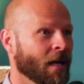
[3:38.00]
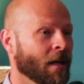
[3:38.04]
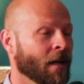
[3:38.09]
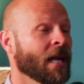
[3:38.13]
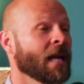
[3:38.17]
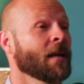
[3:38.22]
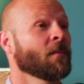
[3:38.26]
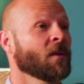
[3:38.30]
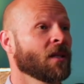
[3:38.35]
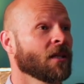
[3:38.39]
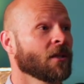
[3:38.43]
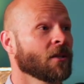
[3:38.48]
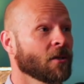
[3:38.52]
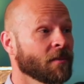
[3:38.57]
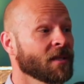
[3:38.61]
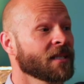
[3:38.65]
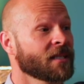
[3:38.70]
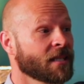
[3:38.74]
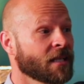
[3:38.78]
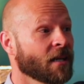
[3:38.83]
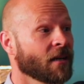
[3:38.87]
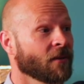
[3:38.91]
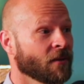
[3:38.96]
I am a little
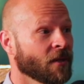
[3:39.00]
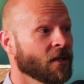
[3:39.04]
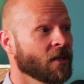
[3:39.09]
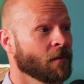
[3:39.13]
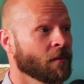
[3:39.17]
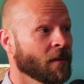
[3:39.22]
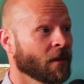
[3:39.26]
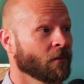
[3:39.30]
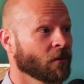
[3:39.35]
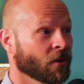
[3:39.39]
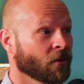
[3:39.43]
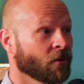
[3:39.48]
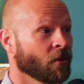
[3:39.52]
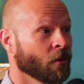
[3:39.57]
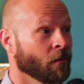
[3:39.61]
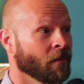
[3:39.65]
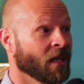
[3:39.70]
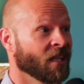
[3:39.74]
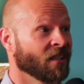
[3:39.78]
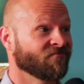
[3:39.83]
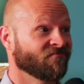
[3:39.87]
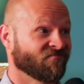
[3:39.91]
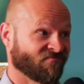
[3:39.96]
bit scared that you might recruit
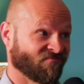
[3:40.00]
me.